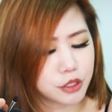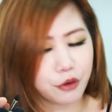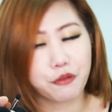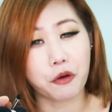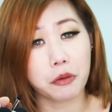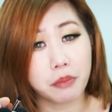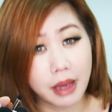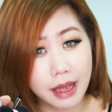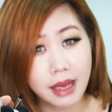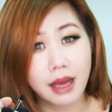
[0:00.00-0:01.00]
So for
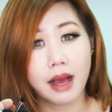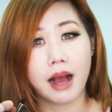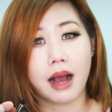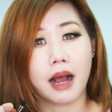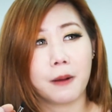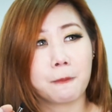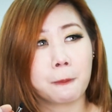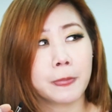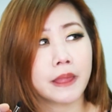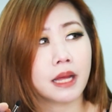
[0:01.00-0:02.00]
me,
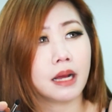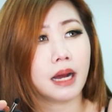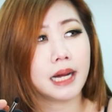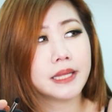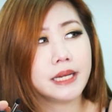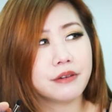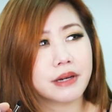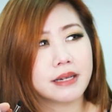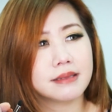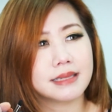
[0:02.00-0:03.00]
I think
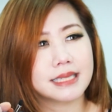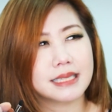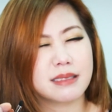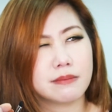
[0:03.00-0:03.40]
around like